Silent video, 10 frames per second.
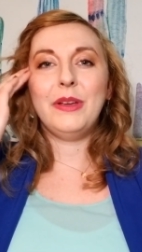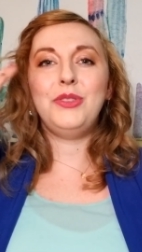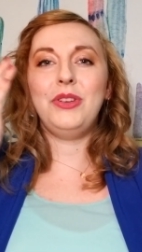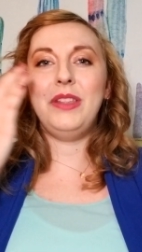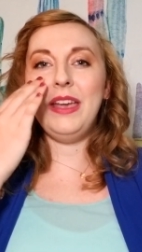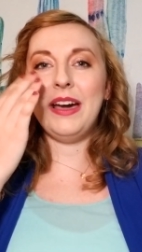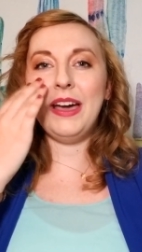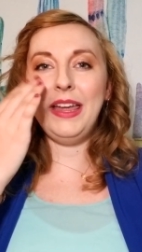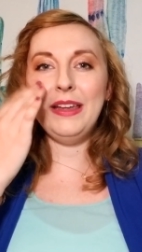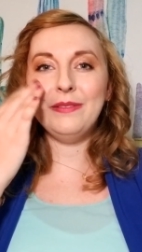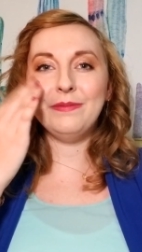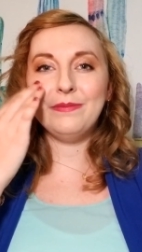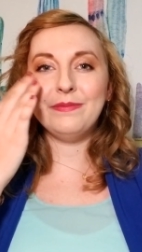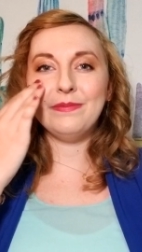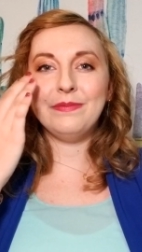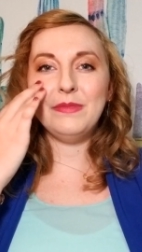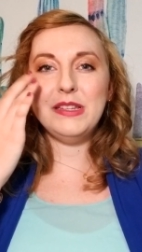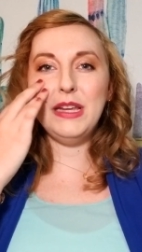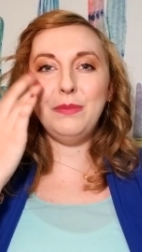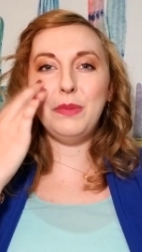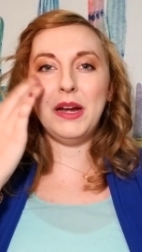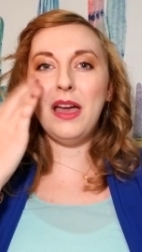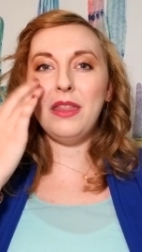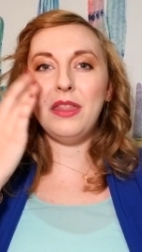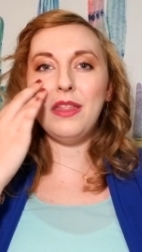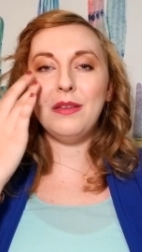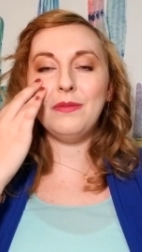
Under the eye, deep breath.